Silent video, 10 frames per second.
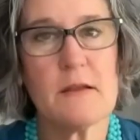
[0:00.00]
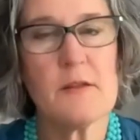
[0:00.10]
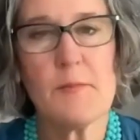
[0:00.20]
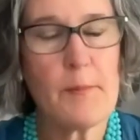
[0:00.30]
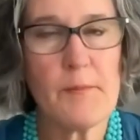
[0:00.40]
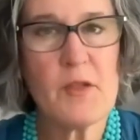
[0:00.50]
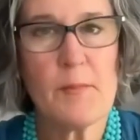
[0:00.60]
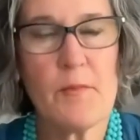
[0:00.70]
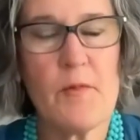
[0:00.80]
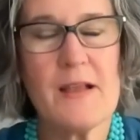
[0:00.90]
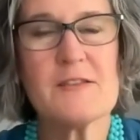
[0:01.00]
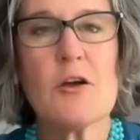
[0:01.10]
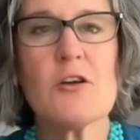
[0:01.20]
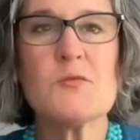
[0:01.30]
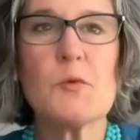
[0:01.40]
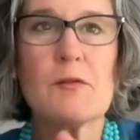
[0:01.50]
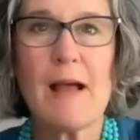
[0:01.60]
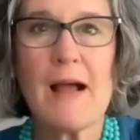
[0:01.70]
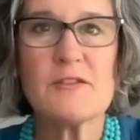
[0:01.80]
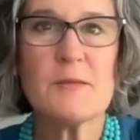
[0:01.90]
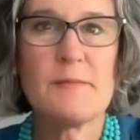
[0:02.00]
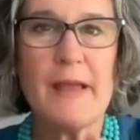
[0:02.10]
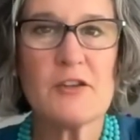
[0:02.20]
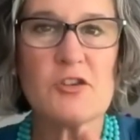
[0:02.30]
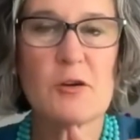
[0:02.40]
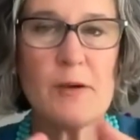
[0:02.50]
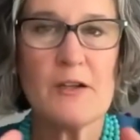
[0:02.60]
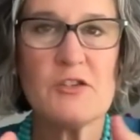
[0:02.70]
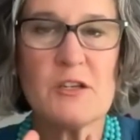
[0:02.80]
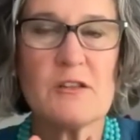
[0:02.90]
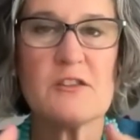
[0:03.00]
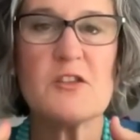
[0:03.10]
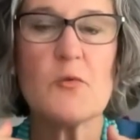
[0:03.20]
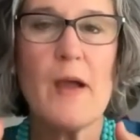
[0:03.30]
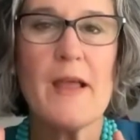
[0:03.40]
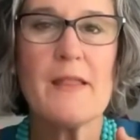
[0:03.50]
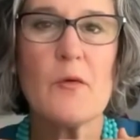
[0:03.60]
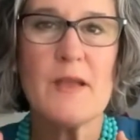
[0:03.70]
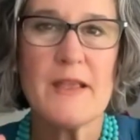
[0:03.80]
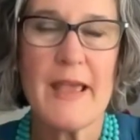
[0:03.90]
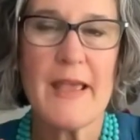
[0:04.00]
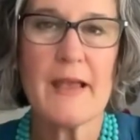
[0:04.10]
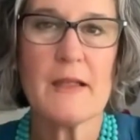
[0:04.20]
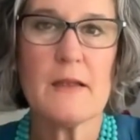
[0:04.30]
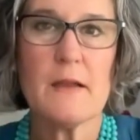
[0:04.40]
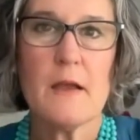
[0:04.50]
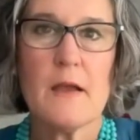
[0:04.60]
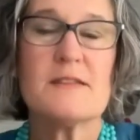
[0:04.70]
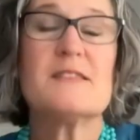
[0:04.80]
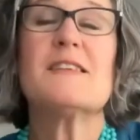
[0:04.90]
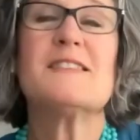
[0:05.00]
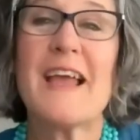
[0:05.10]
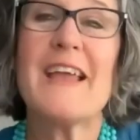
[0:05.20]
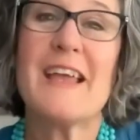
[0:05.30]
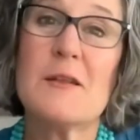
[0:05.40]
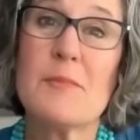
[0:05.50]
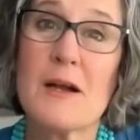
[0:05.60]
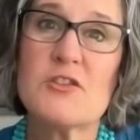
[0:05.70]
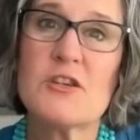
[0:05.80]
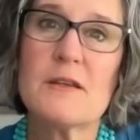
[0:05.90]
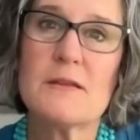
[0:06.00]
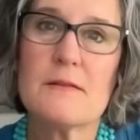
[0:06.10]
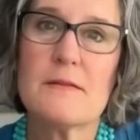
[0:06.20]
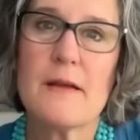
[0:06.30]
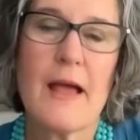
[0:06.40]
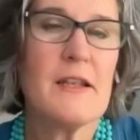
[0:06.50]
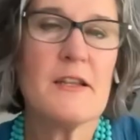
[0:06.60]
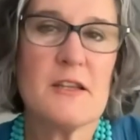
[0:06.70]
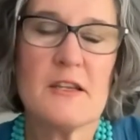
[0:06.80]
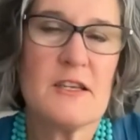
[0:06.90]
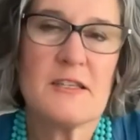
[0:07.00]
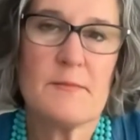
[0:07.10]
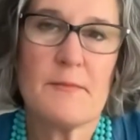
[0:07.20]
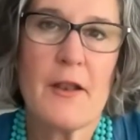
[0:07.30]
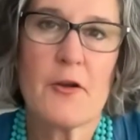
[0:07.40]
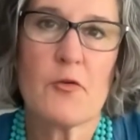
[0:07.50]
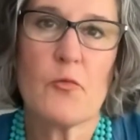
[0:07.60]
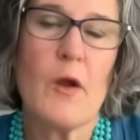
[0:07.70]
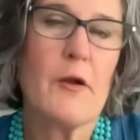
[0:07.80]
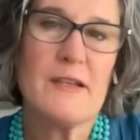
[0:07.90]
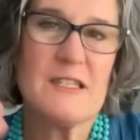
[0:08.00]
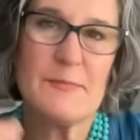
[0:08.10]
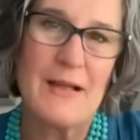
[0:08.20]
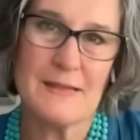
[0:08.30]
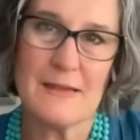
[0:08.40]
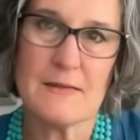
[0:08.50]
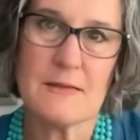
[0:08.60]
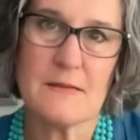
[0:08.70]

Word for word: the the as long as we're allowed to manage our budgets the way that we can to stay in budget and it, it doesn't matter where I spend it.